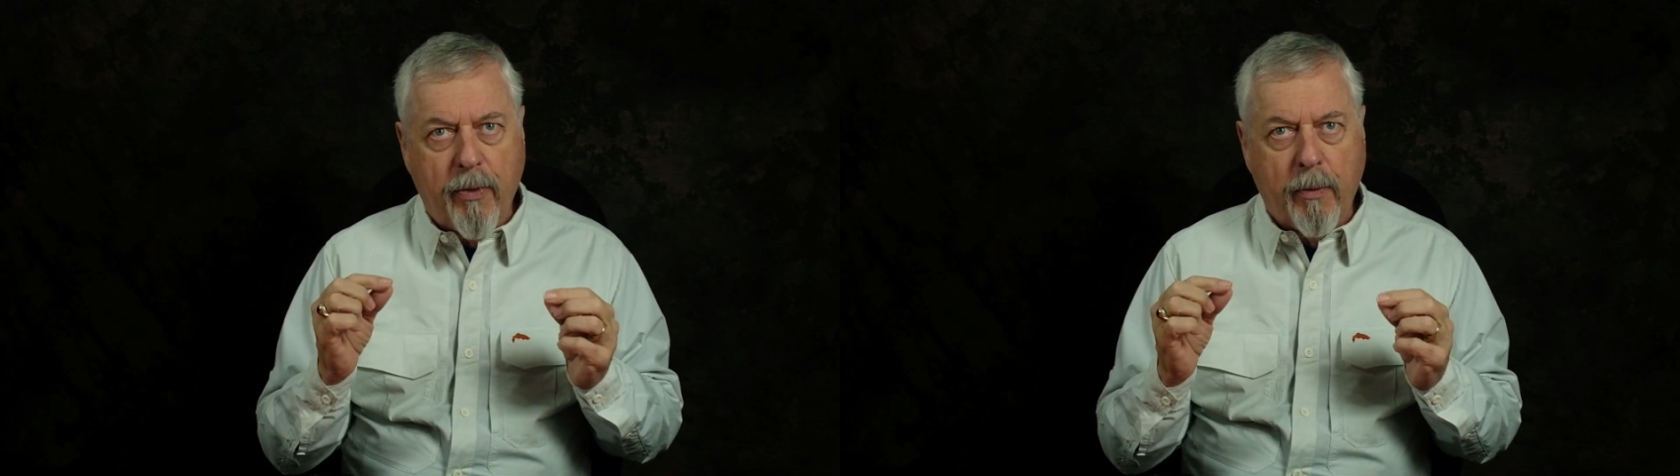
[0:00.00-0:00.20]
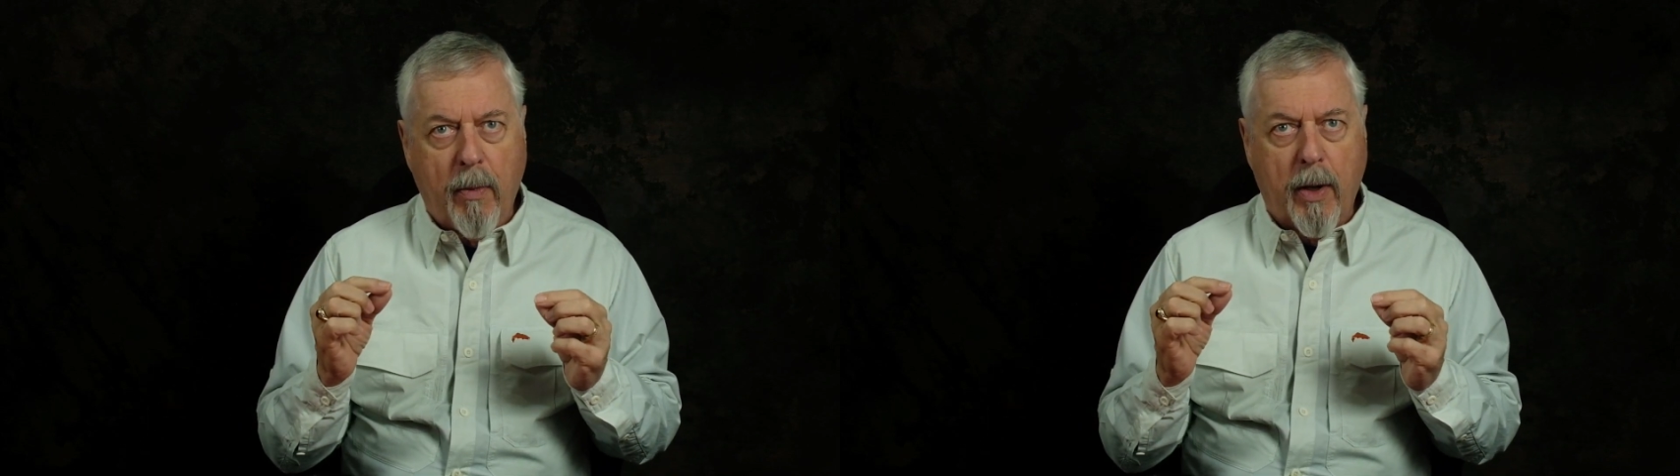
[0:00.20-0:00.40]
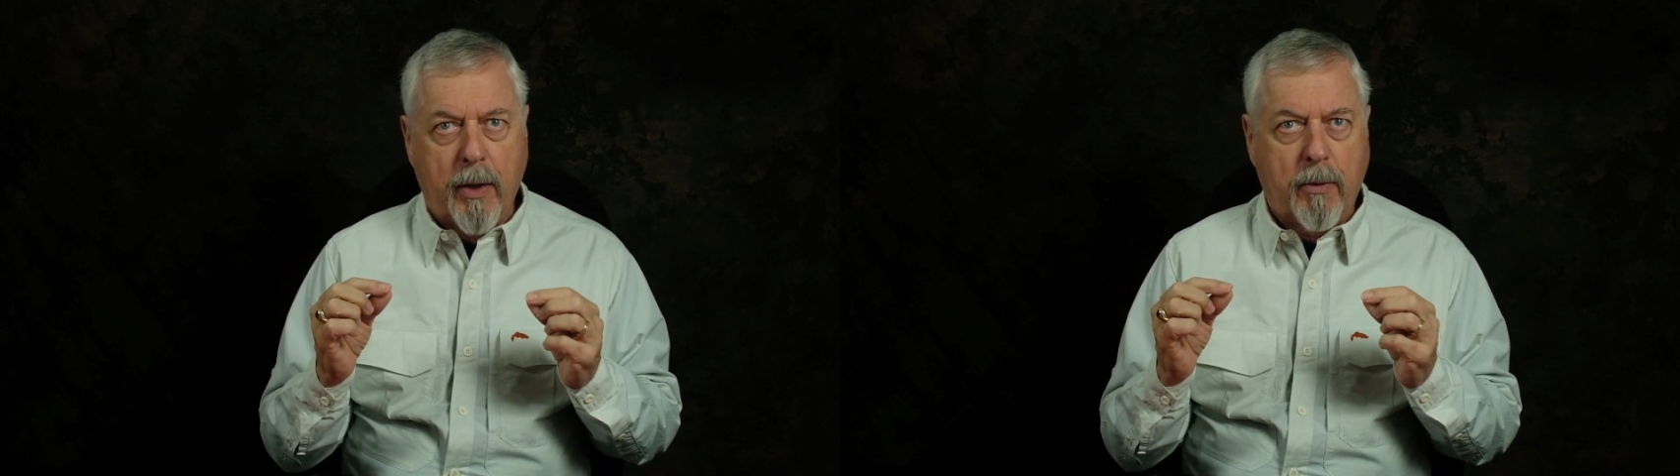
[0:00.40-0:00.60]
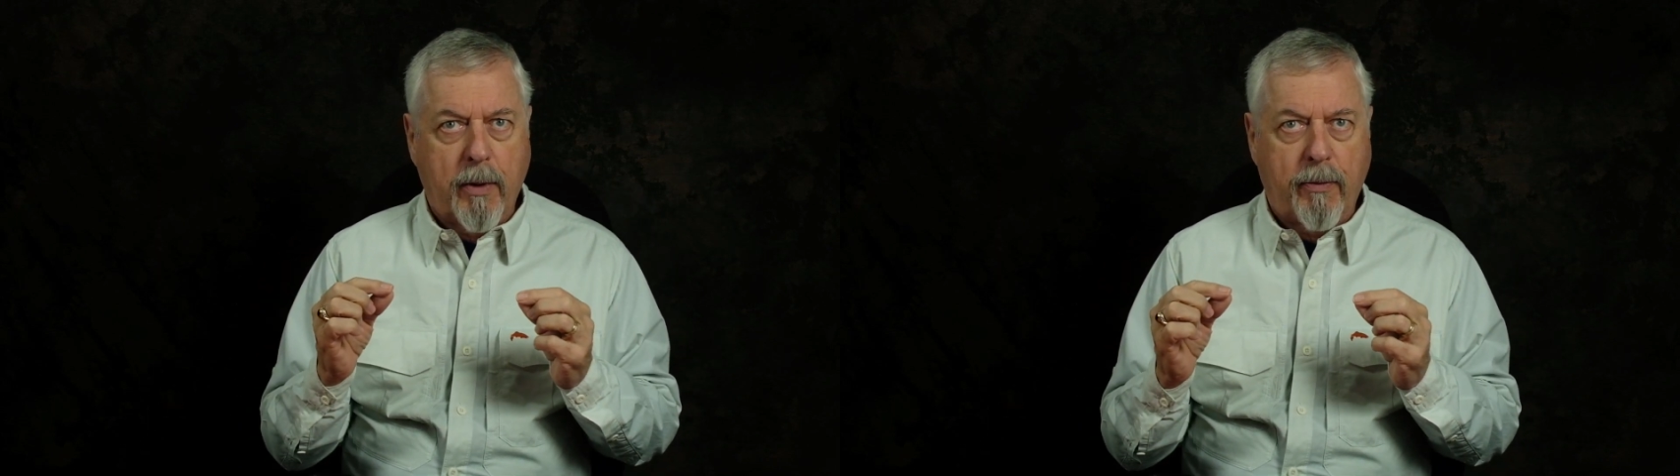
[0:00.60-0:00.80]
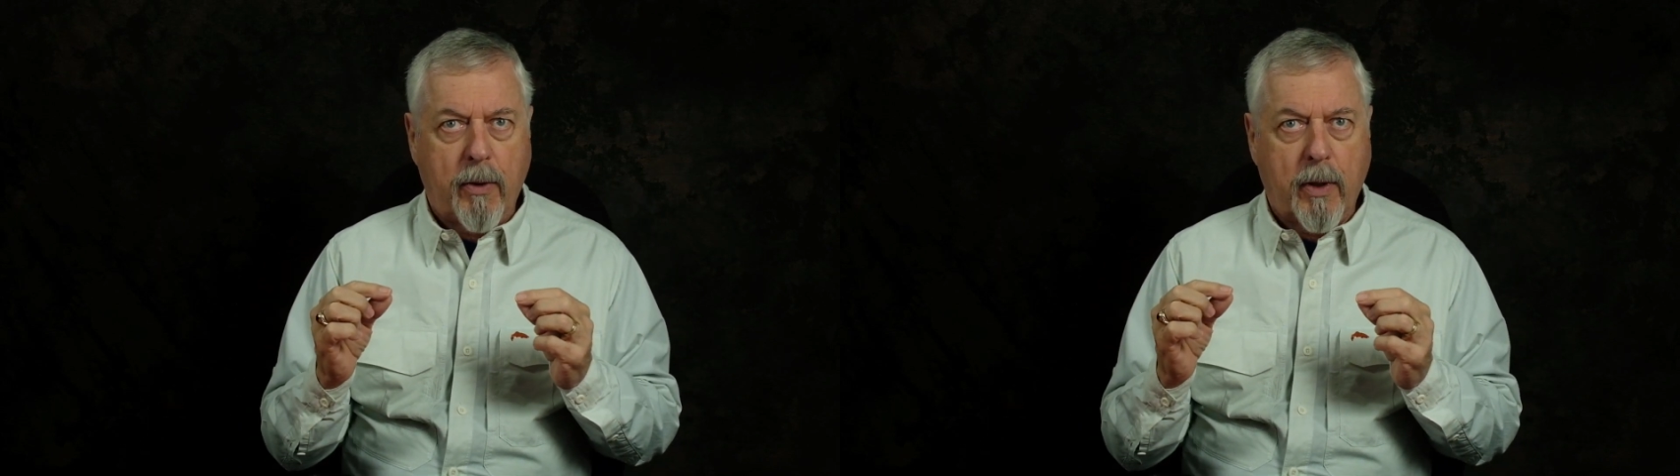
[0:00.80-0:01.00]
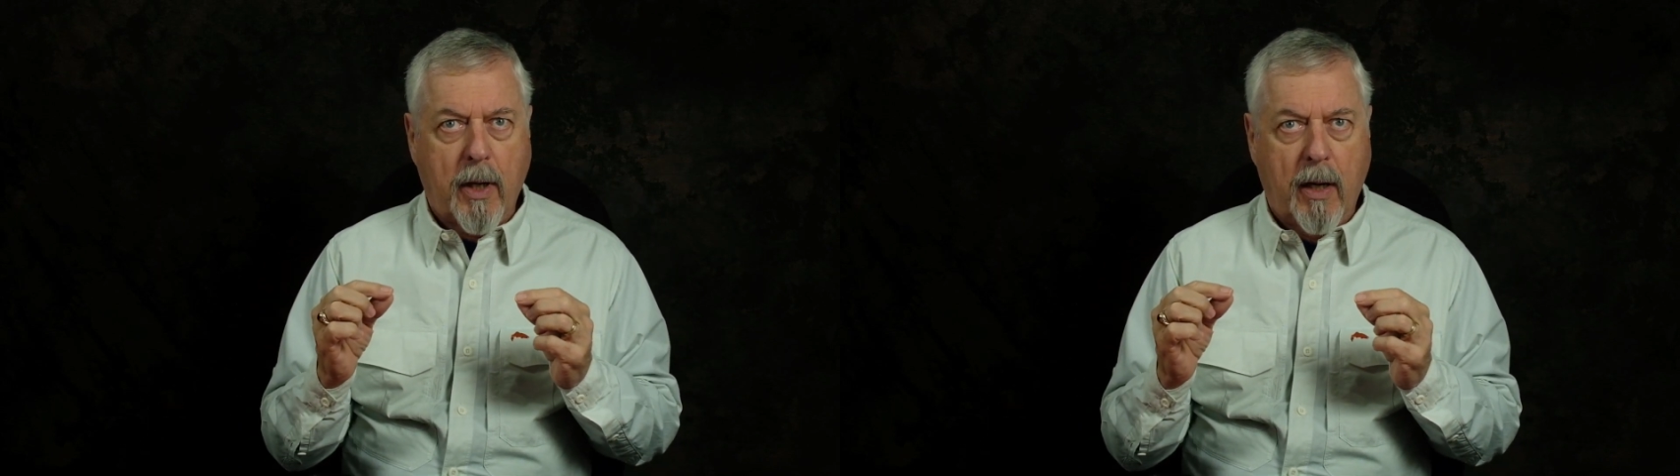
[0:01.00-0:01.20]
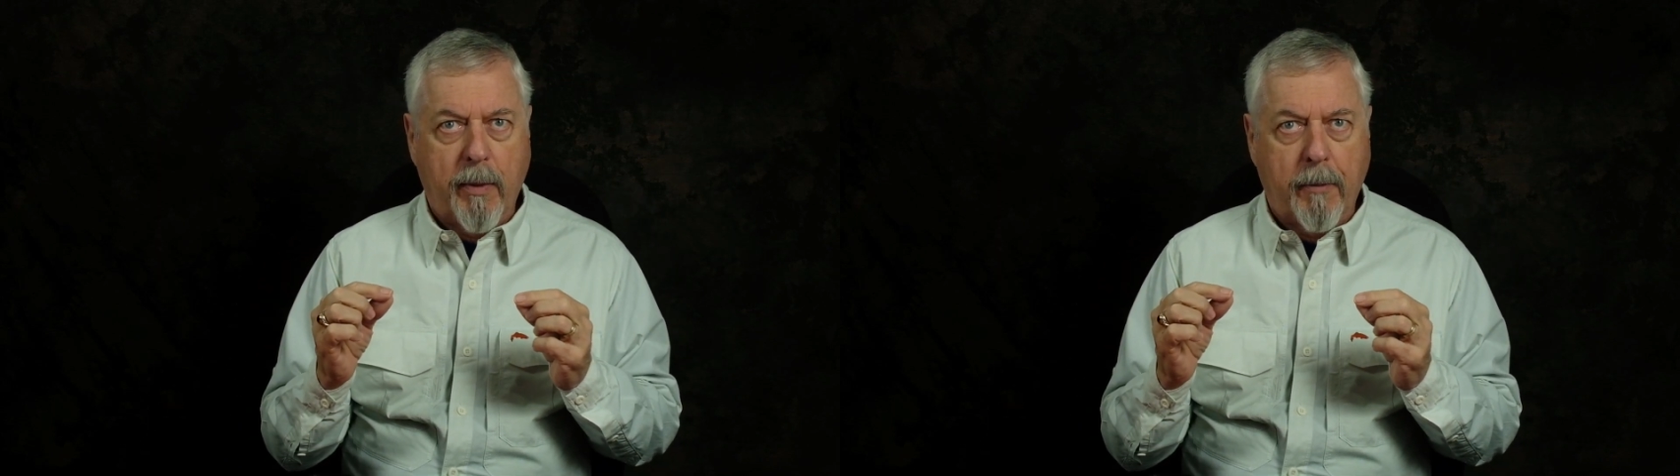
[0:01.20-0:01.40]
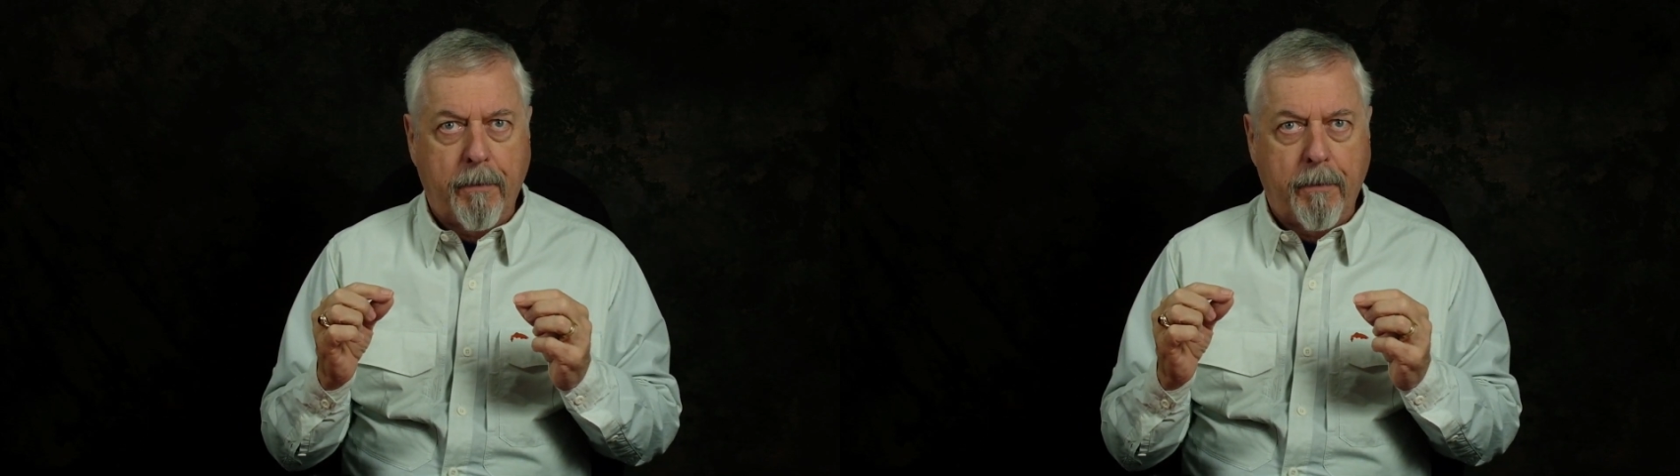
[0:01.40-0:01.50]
mono or fluorocarbon.